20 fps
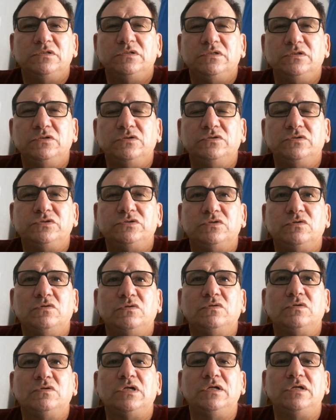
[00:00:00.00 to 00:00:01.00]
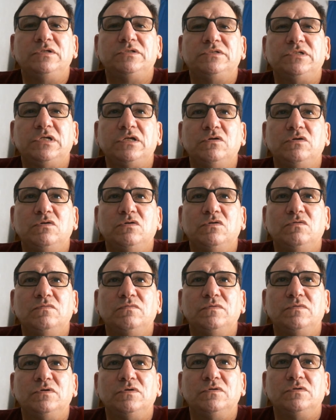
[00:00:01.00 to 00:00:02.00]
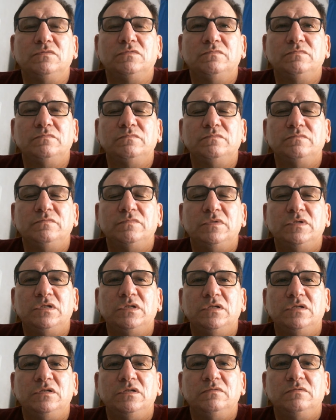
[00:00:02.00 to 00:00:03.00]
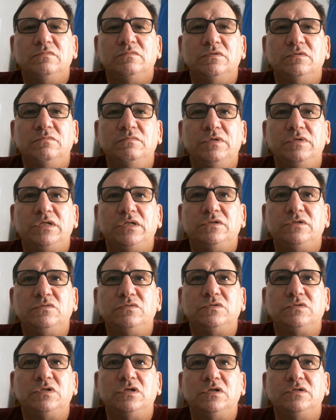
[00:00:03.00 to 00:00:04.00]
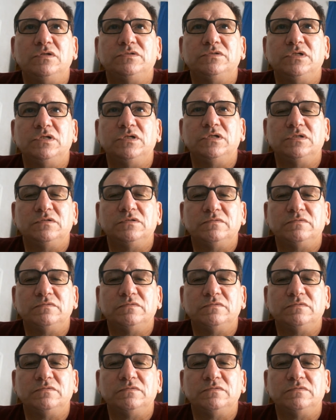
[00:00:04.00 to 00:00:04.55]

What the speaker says: Use your old content over, but make new content.